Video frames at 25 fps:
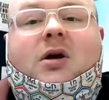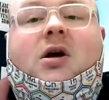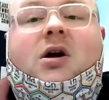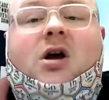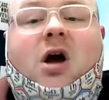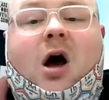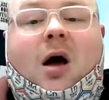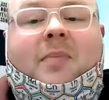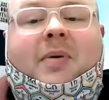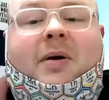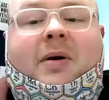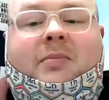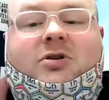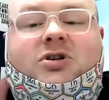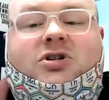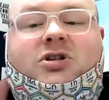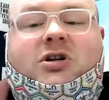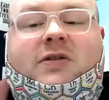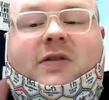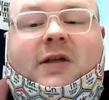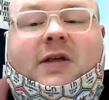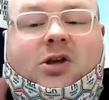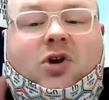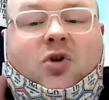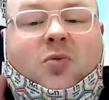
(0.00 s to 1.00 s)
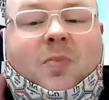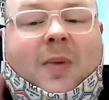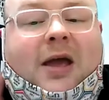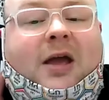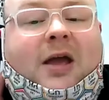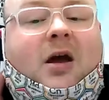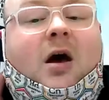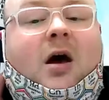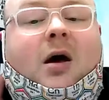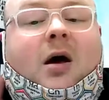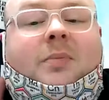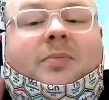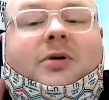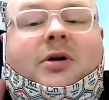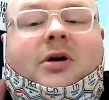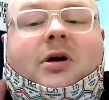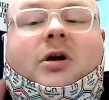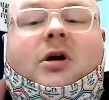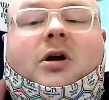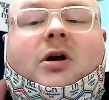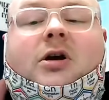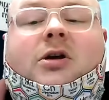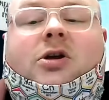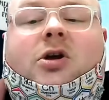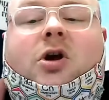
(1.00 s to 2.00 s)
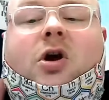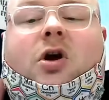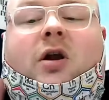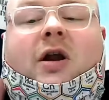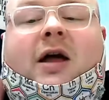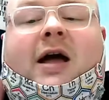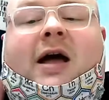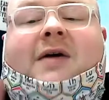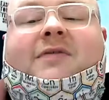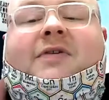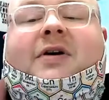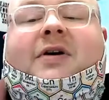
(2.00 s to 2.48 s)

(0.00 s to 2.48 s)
compound machine that you make up, you're going to have